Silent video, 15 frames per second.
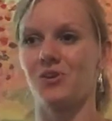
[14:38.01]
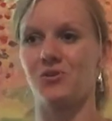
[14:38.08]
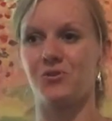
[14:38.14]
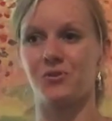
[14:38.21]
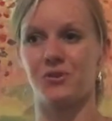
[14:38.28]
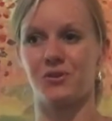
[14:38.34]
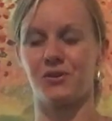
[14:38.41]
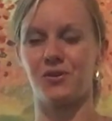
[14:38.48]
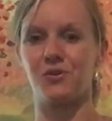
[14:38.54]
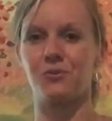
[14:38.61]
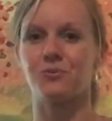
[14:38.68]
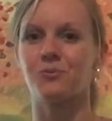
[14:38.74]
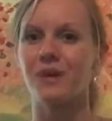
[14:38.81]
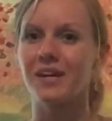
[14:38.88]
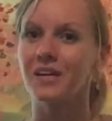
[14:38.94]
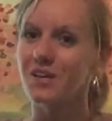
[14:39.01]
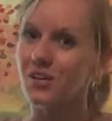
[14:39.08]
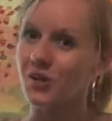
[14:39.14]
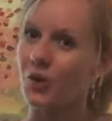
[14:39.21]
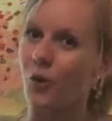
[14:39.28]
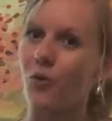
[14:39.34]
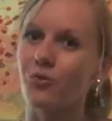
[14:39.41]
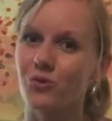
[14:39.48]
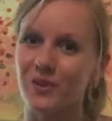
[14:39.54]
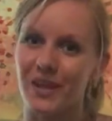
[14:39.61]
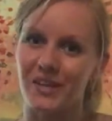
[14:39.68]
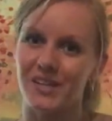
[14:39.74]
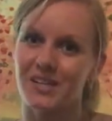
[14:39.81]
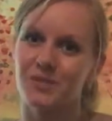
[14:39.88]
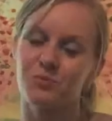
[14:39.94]
you're ready to go for the
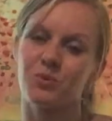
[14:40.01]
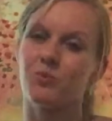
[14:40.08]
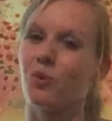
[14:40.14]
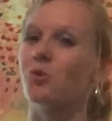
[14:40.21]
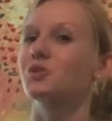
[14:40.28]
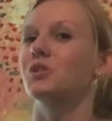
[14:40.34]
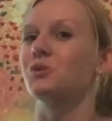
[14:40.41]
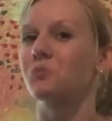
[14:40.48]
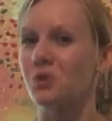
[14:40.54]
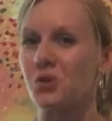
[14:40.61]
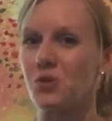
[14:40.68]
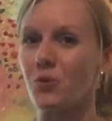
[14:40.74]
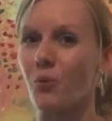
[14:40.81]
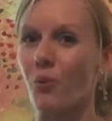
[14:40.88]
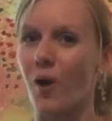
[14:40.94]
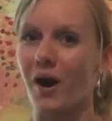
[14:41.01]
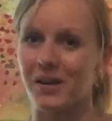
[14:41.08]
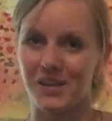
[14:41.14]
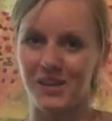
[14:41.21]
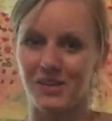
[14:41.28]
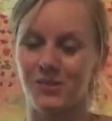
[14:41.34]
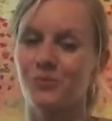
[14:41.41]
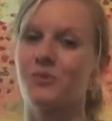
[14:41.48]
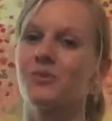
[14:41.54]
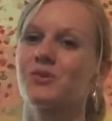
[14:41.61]
next promotion when you want it,